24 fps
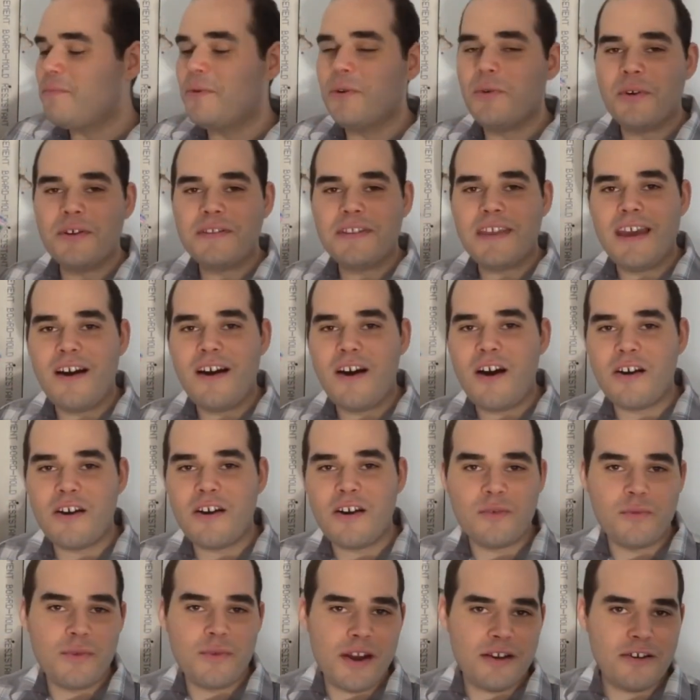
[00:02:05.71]
But what they
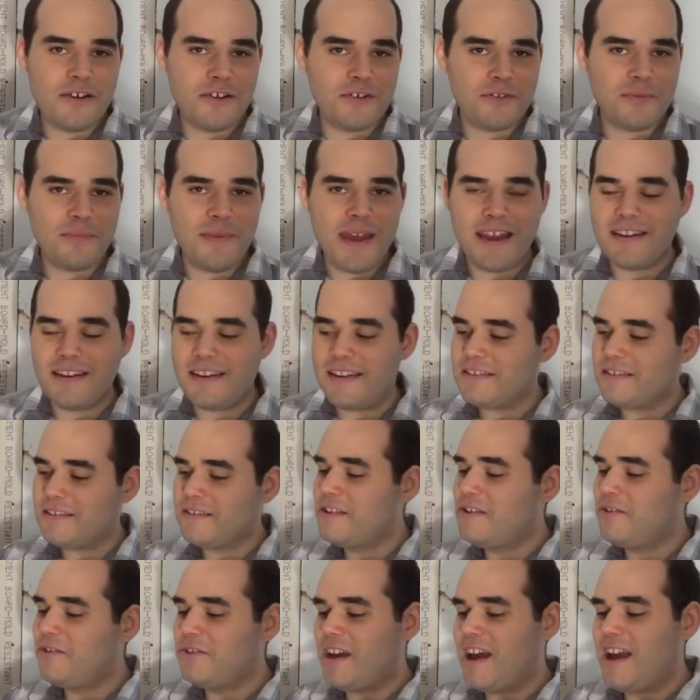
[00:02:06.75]
are rare earth
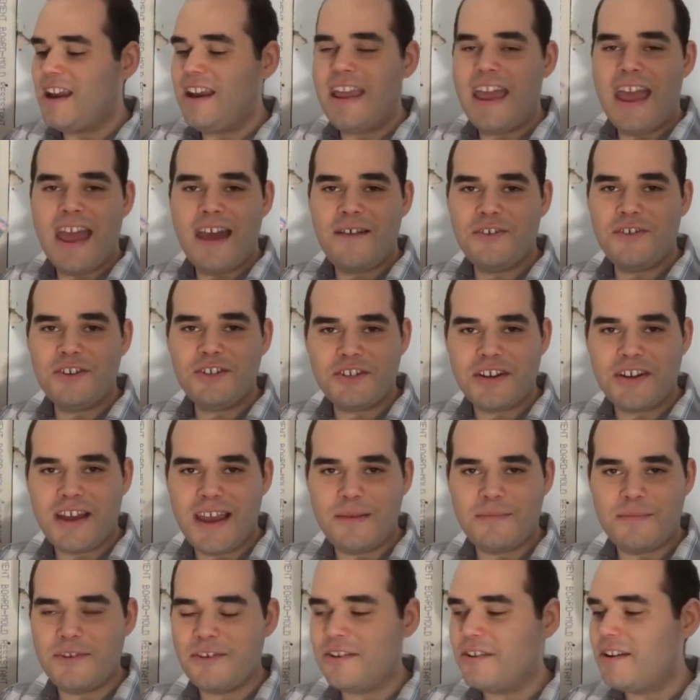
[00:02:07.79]
magnets, little tiny ½ inch
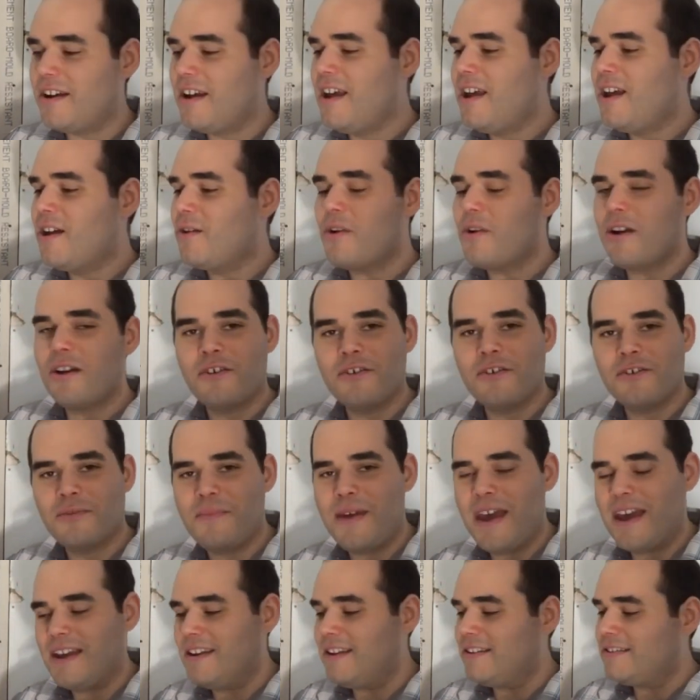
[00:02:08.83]
diameter rare
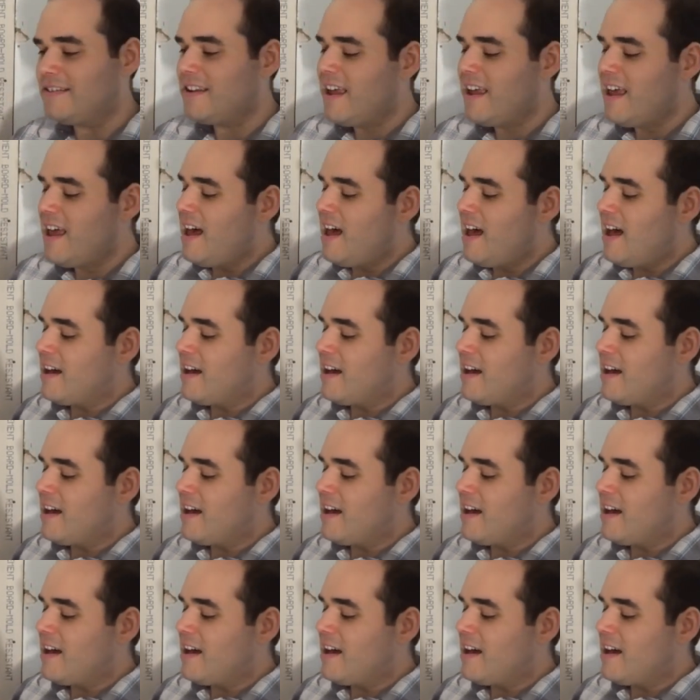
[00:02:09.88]
earth magnets.